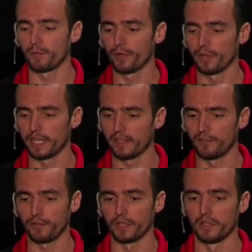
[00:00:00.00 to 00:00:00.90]
the memory, you get
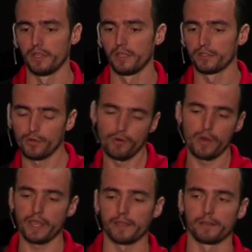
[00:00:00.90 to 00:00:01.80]
everything.
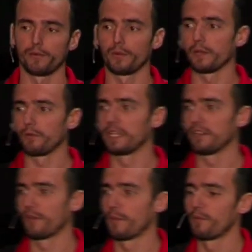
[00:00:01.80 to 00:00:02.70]
So, okay, we, we
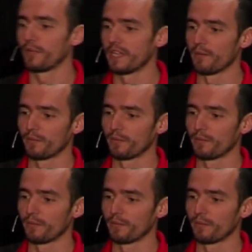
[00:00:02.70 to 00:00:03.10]
did the memory